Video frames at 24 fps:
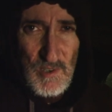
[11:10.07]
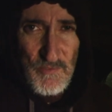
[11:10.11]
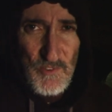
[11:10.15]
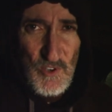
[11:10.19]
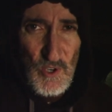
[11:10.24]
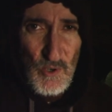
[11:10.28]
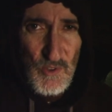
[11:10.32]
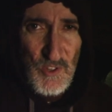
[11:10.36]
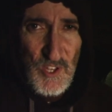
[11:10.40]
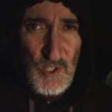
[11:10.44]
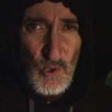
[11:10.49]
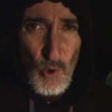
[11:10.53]
If
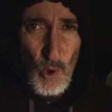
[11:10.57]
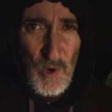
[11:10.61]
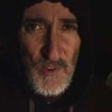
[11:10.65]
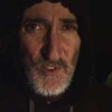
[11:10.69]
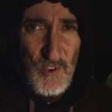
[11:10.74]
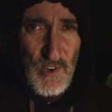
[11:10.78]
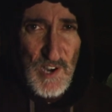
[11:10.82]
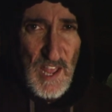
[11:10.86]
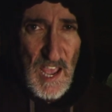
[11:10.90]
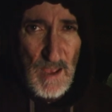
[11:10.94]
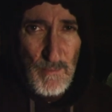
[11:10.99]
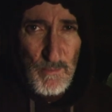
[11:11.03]
you're in the
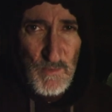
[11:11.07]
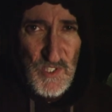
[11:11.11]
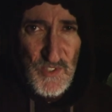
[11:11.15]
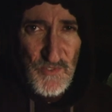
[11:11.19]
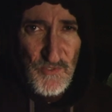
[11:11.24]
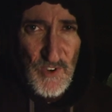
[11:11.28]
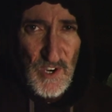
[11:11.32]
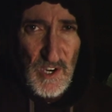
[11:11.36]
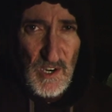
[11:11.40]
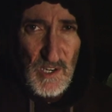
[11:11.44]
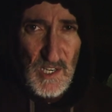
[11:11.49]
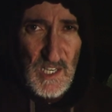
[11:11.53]
northern
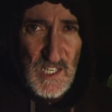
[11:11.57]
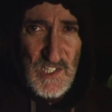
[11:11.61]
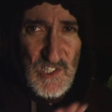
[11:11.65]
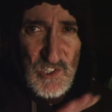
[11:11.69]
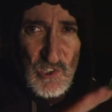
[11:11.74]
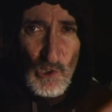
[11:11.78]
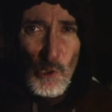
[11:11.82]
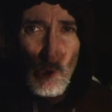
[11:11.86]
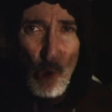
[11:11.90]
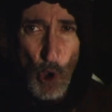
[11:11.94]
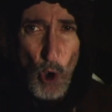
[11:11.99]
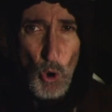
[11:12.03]
hemisphere,
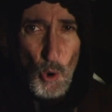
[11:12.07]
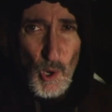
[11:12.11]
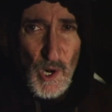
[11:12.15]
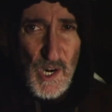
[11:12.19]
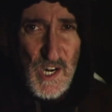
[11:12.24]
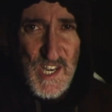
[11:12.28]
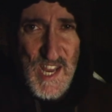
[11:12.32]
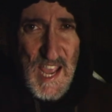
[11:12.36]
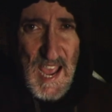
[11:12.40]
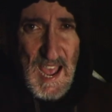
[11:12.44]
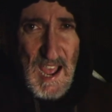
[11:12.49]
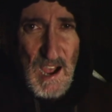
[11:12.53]
it's lower
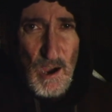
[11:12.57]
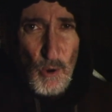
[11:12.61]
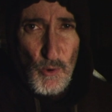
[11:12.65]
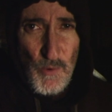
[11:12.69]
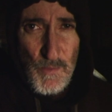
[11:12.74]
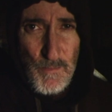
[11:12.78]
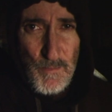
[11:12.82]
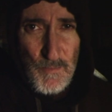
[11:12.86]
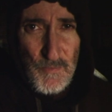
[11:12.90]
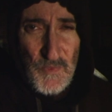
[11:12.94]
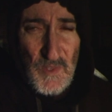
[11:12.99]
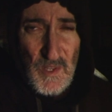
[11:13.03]

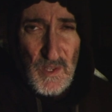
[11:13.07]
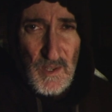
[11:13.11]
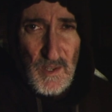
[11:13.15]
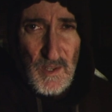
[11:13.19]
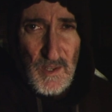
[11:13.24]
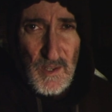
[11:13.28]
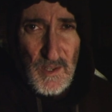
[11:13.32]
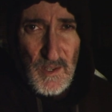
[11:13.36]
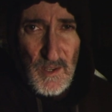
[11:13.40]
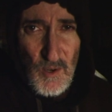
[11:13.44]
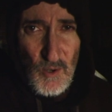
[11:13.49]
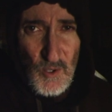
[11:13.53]
down.
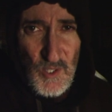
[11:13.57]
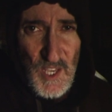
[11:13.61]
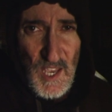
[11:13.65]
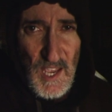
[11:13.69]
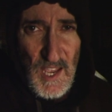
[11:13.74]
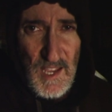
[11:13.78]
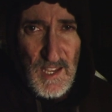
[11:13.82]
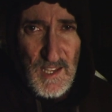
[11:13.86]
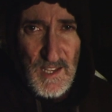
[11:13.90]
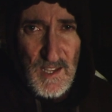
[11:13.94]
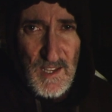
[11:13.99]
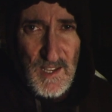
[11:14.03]

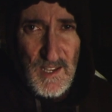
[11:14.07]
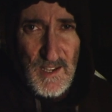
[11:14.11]
Okay?